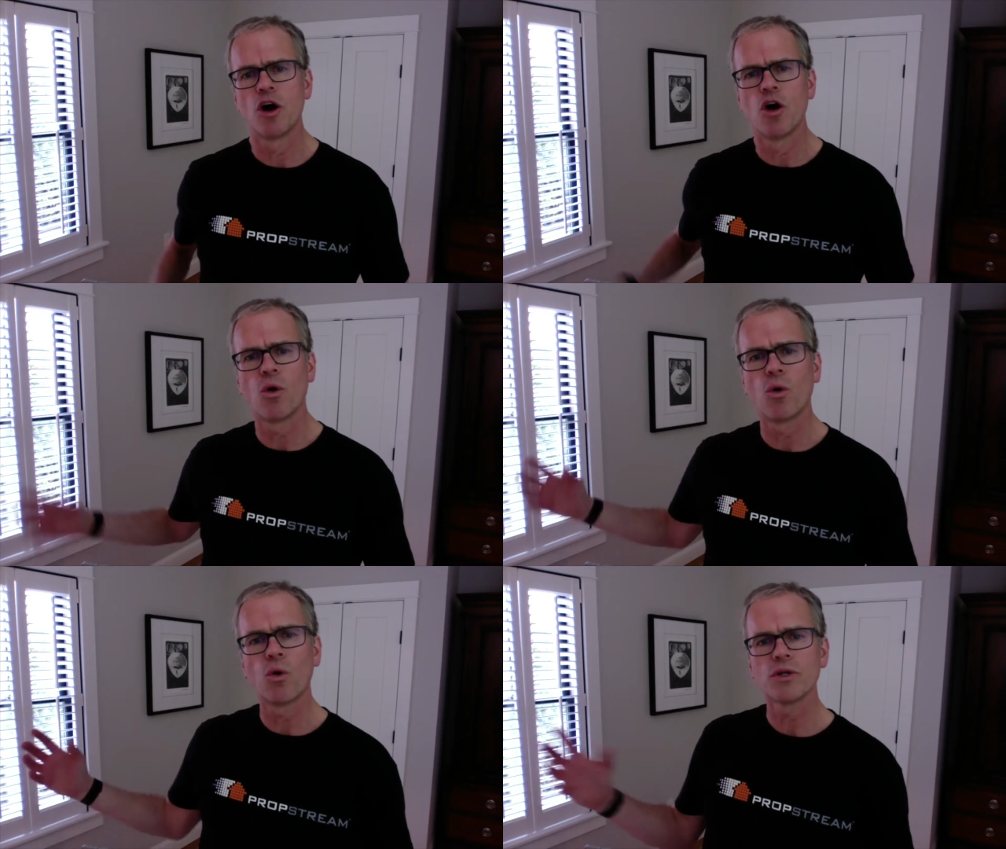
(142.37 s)

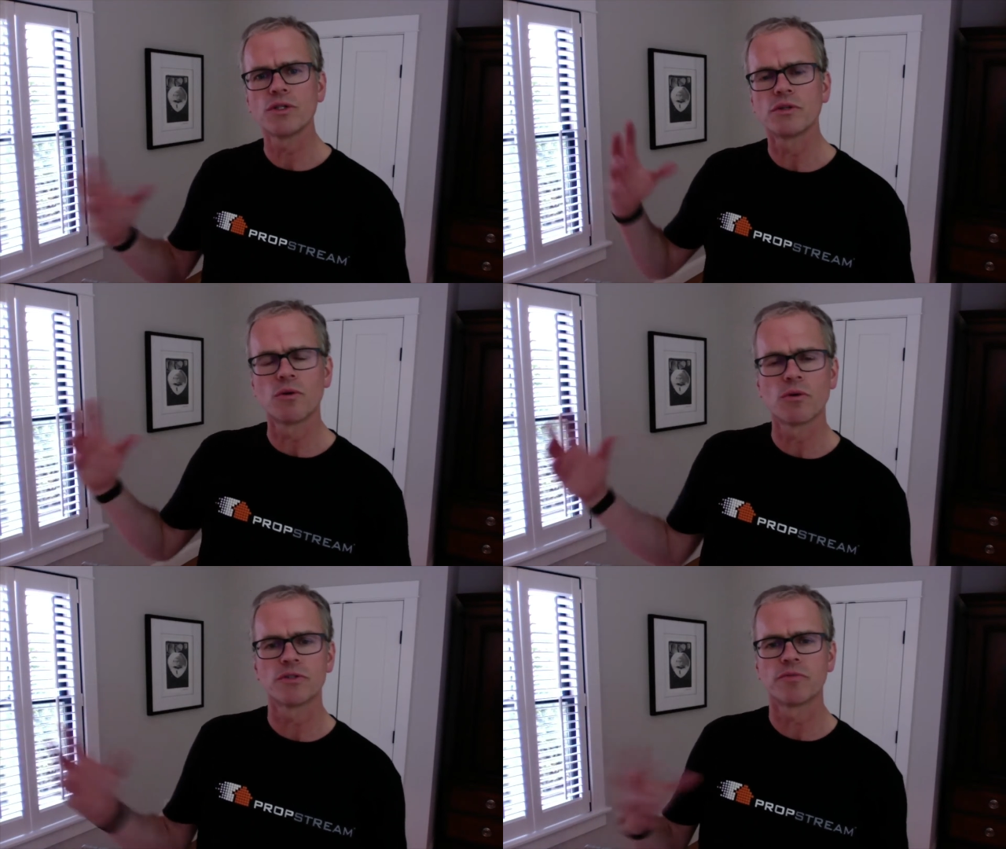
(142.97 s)
hordes and
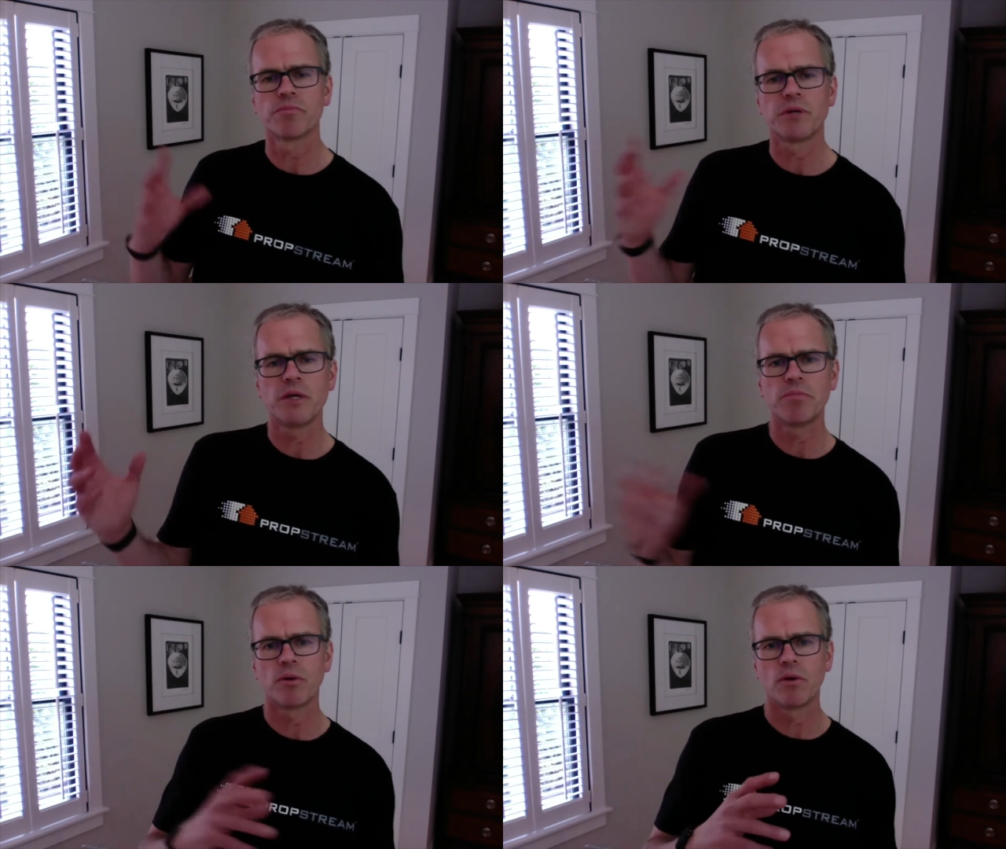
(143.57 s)
hordes of
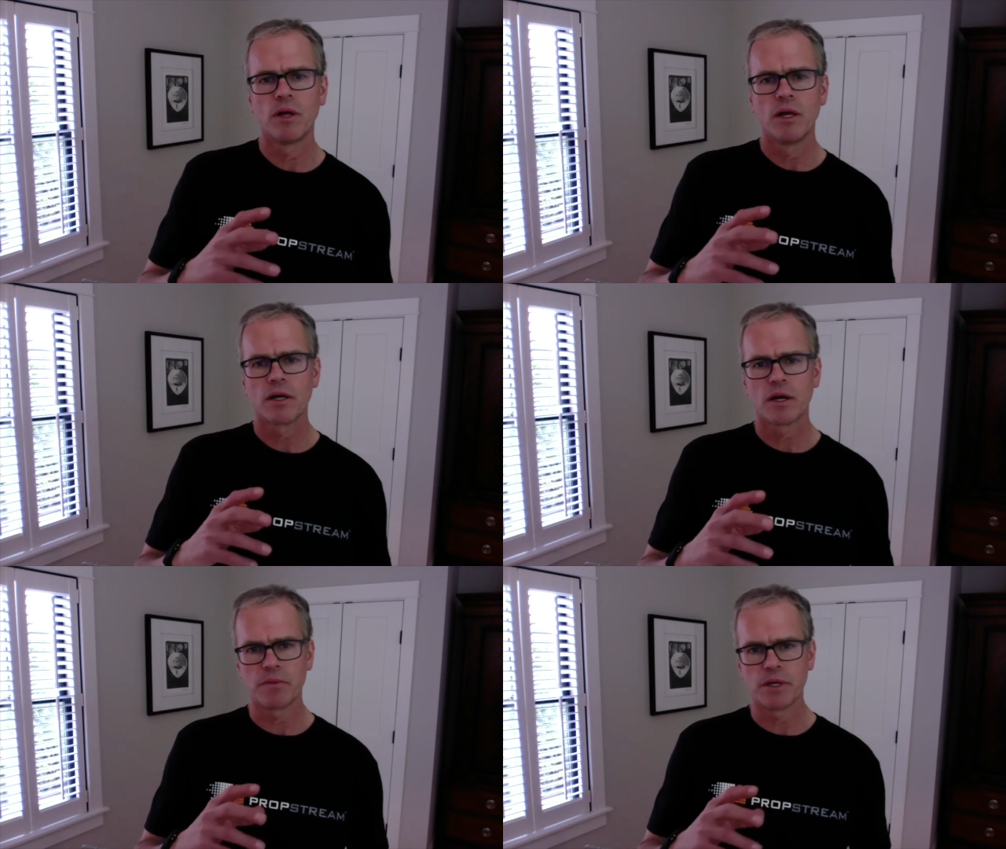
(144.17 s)
people
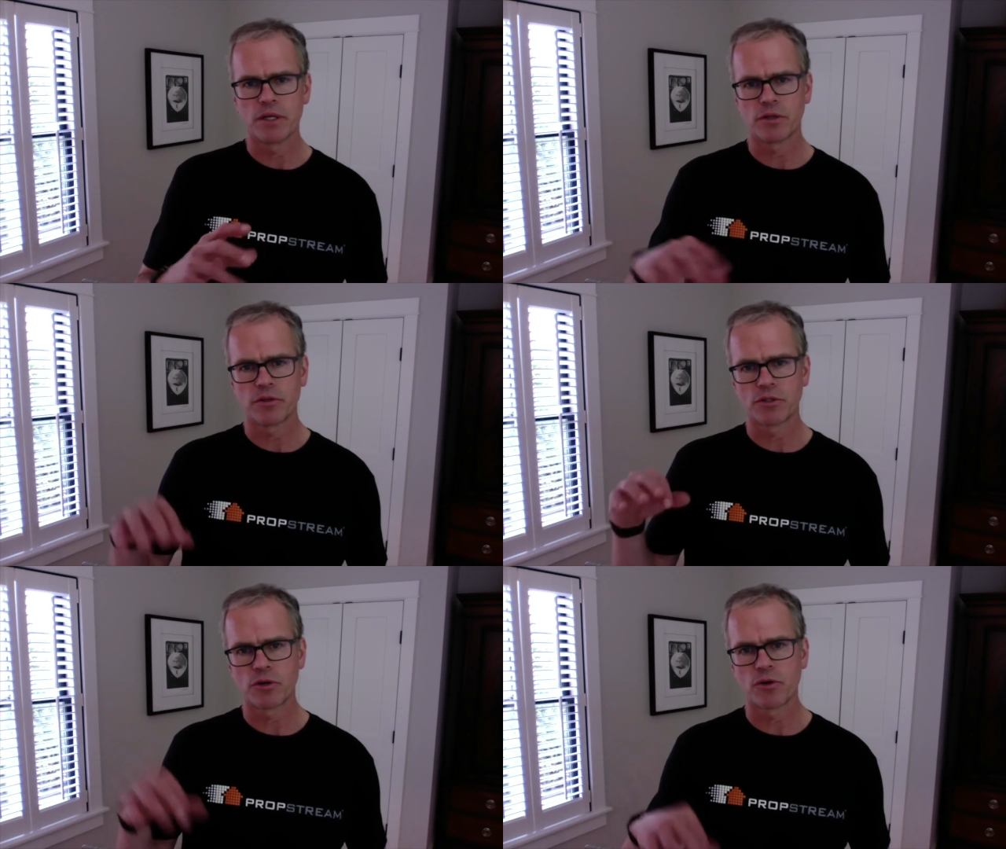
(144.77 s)
coming into
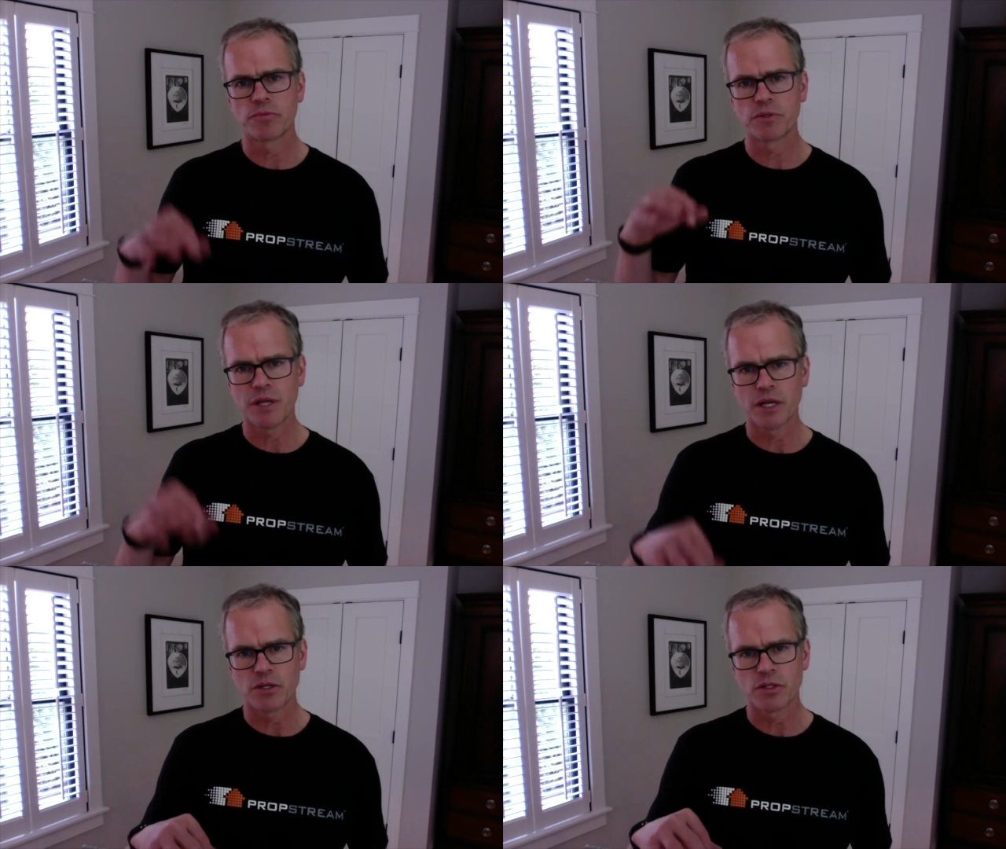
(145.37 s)
the terms
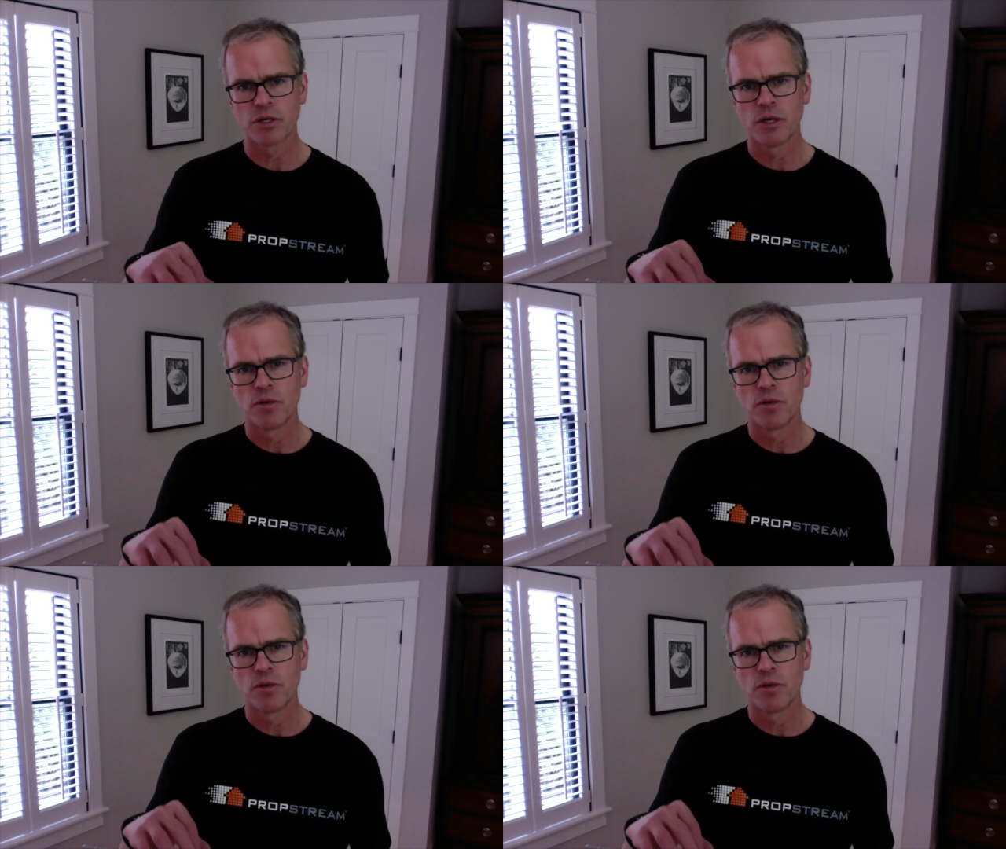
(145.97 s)
niche